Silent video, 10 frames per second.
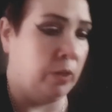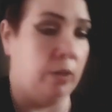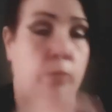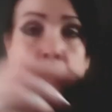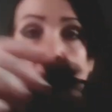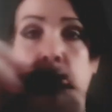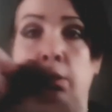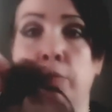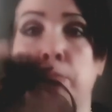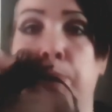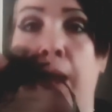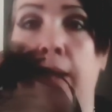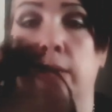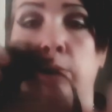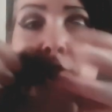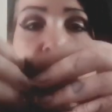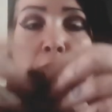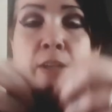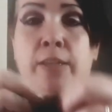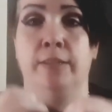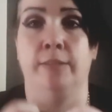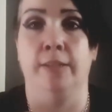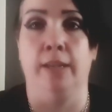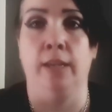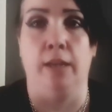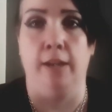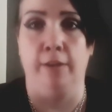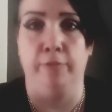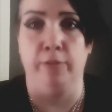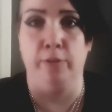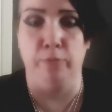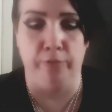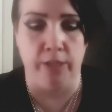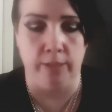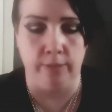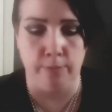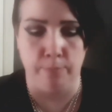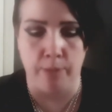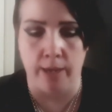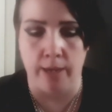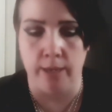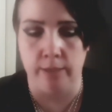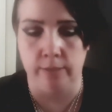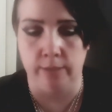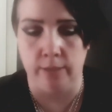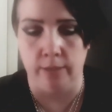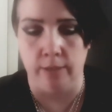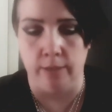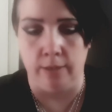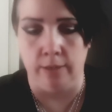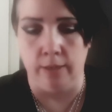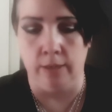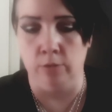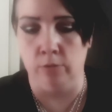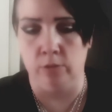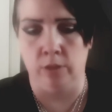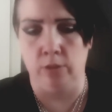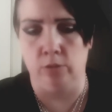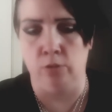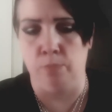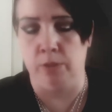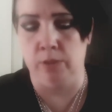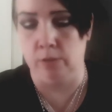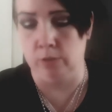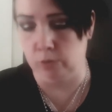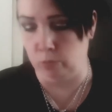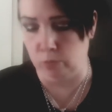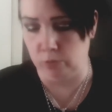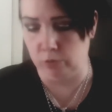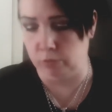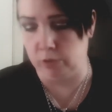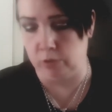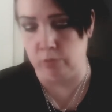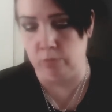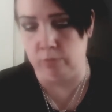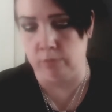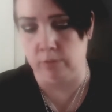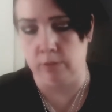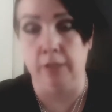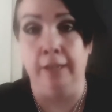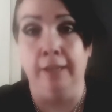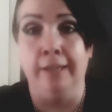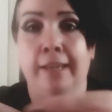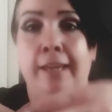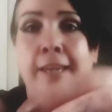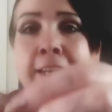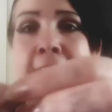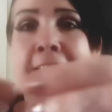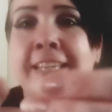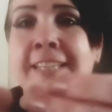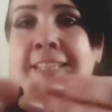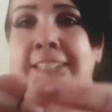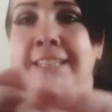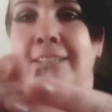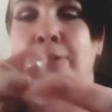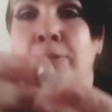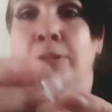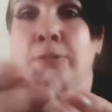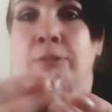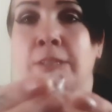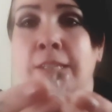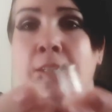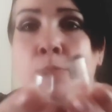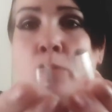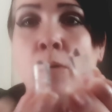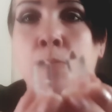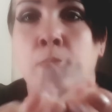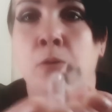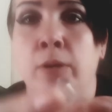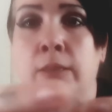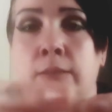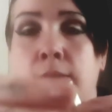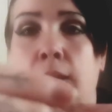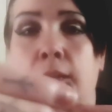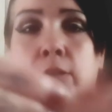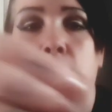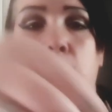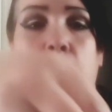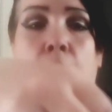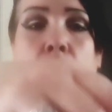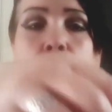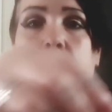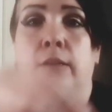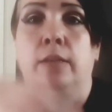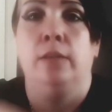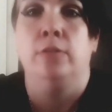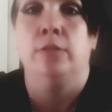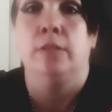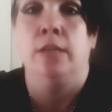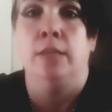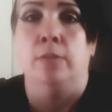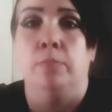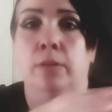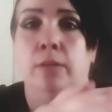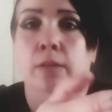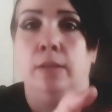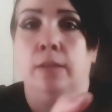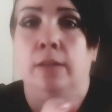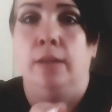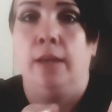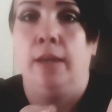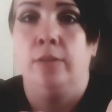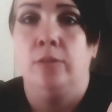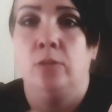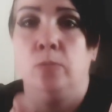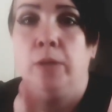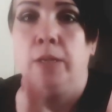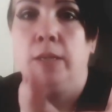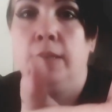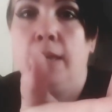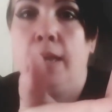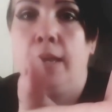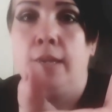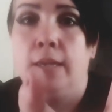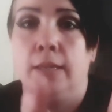We have a little baggie with things in it. I love little things in bags. And it looks like two pieces of quartz crystal. And it is, it's two little tiddly 1 points. How cute are they? Can you see them? How sweet are they?